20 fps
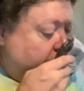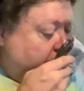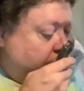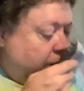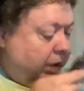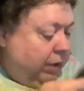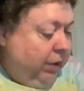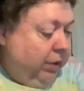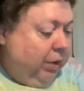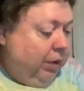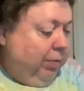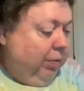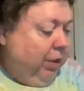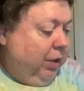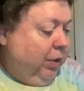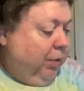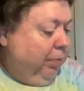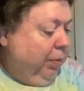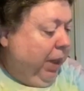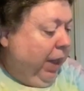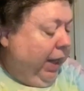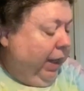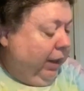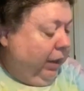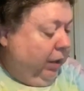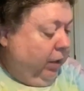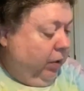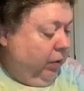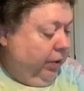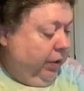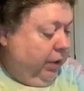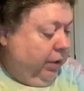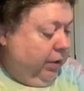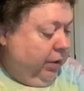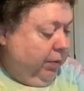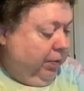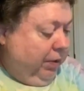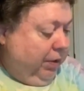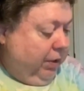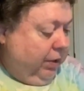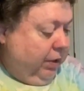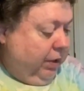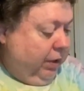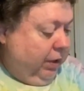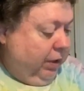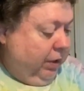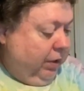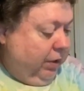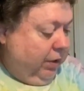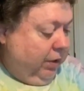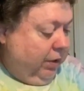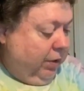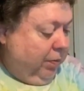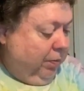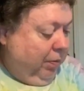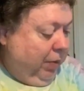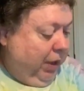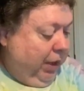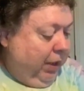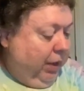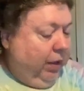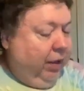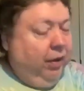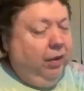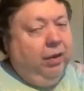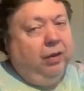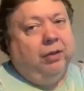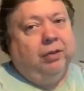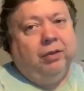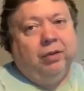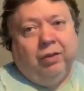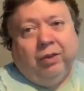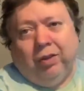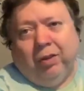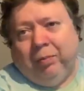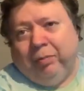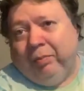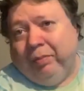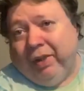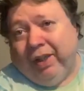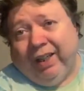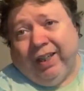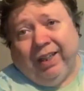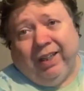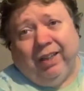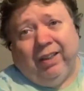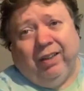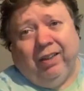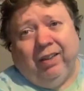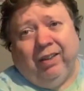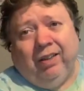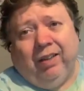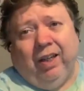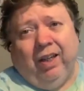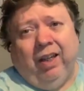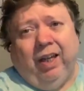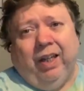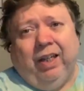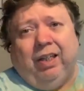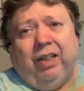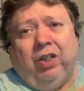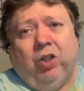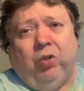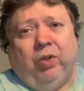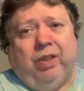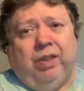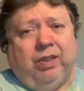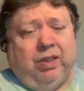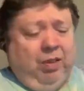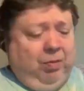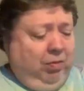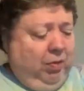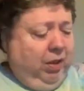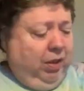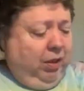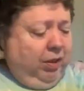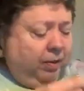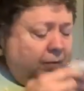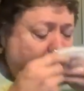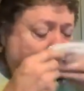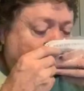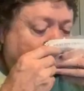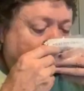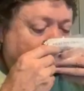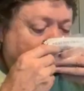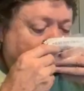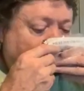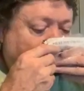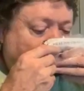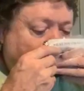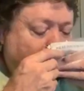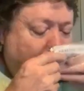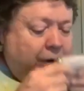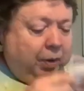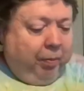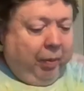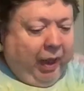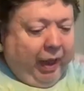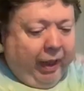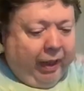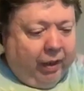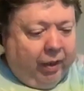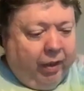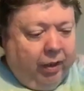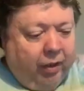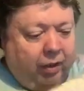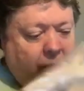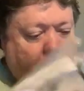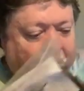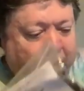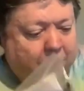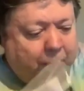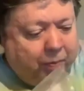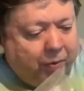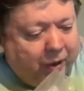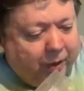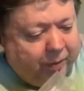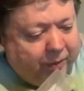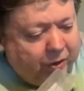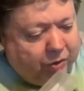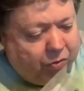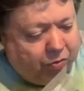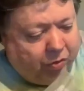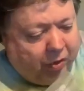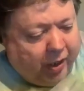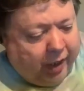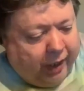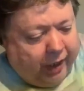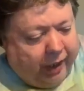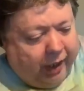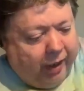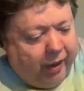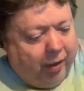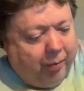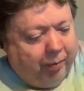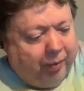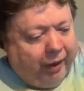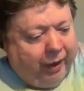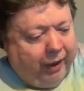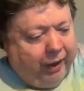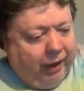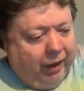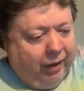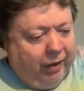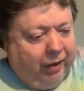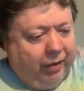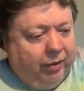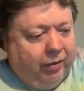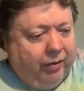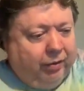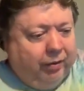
He sent me tobacco, and this has been sitting since May. Oh, man. I didn't know he sent me tobacco. It's probably dried out by now.